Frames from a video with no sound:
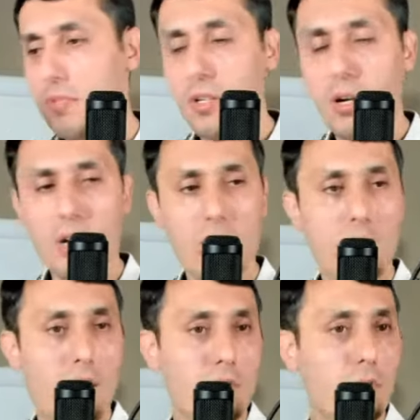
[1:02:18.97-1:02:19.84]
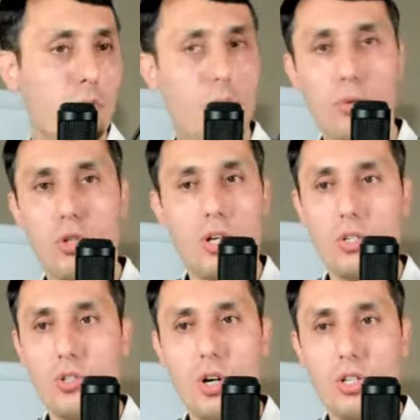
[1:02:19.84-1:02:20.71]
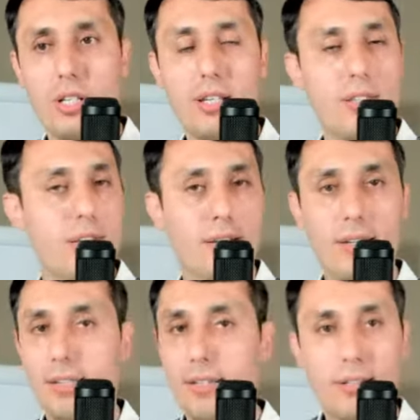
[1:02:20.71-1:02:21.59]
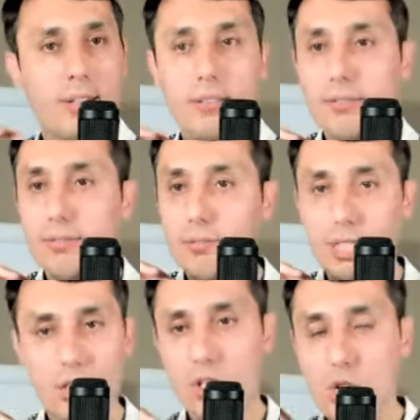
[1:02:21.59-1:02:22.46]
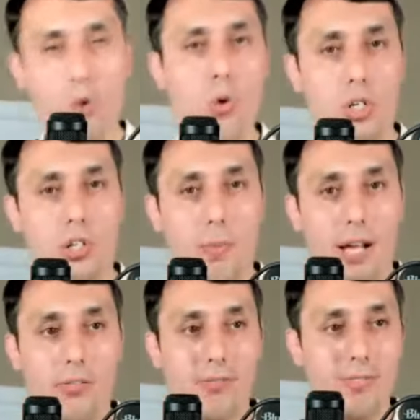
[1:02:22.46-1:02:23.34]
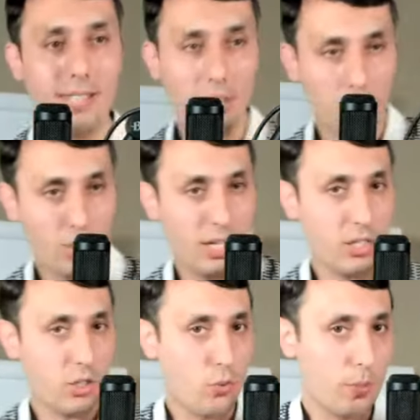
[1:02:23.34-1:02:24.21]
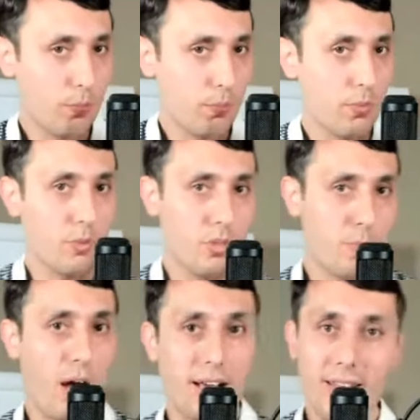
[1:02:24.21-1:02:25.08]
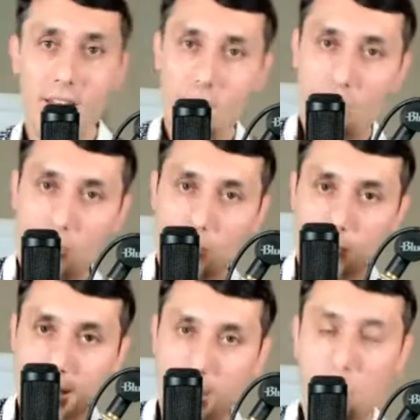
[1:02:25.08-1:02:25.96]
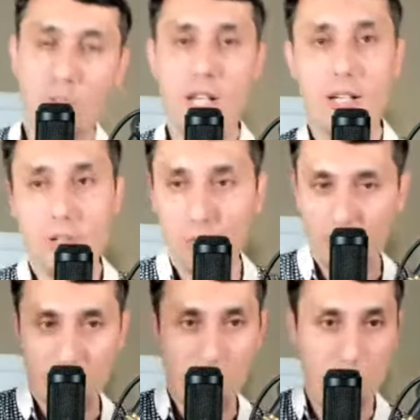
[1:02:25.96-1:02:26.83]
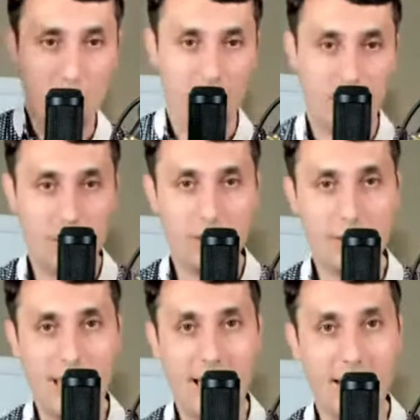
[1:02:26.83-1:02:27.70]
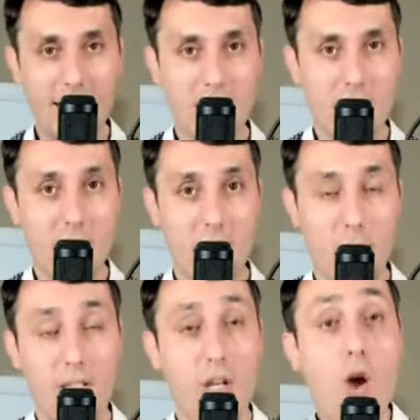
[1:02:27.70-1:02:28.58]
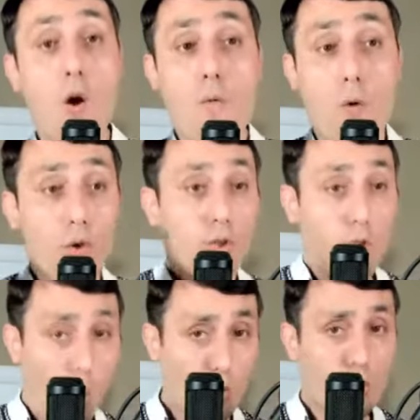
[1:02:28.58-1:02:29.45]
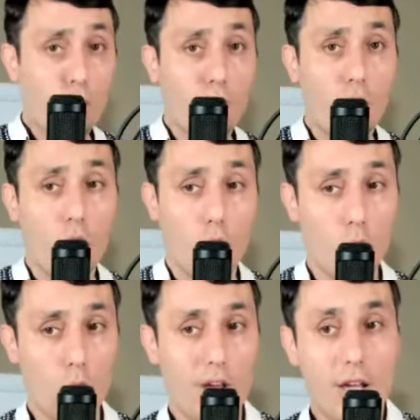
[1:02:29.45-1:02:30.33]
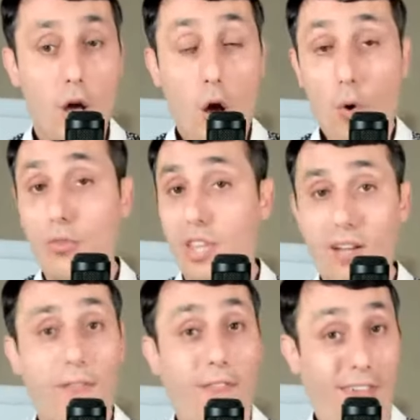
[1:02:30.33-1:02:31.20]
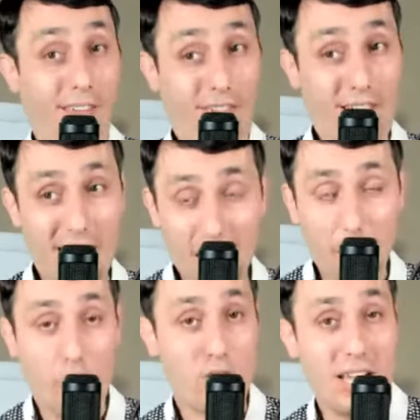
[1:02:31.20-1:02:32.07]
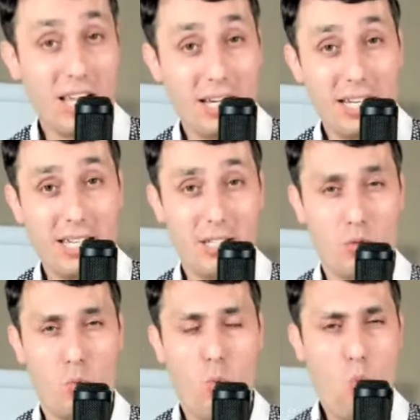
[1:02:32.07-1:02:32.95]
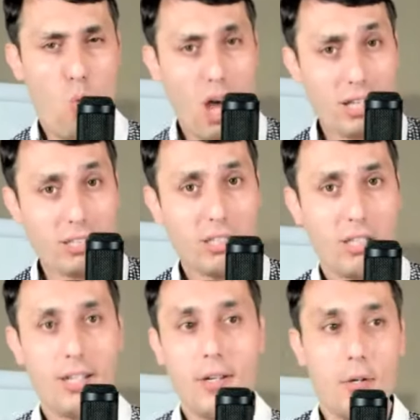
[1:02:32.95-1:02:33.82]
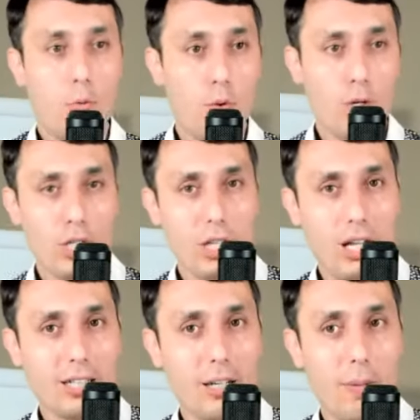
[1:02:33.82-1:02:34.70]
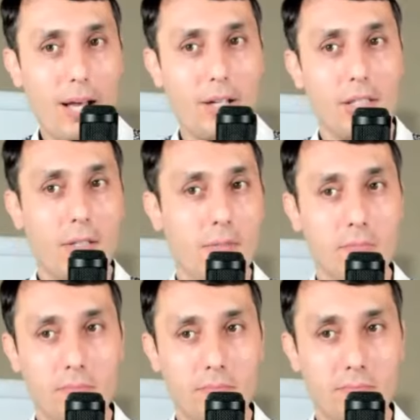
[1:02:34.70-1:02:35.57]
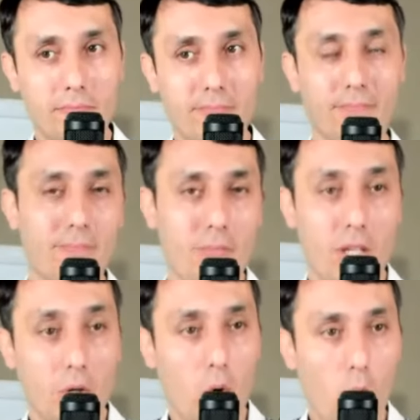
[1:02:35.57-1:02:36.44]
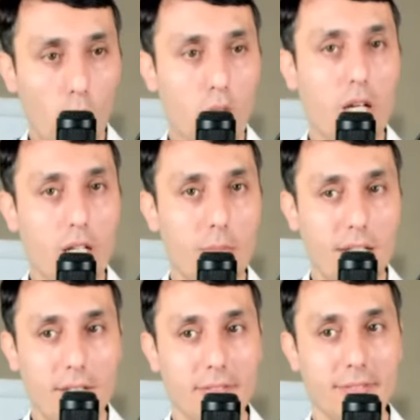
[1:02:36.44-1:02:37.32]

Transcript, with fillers: Hundreds of thousands of people charging charging this. There's no question about it. 10% is a sweet spot from 8% to 15%. That is the space. For those of you who think 15% is what? What are you talking about? Hold on a minute.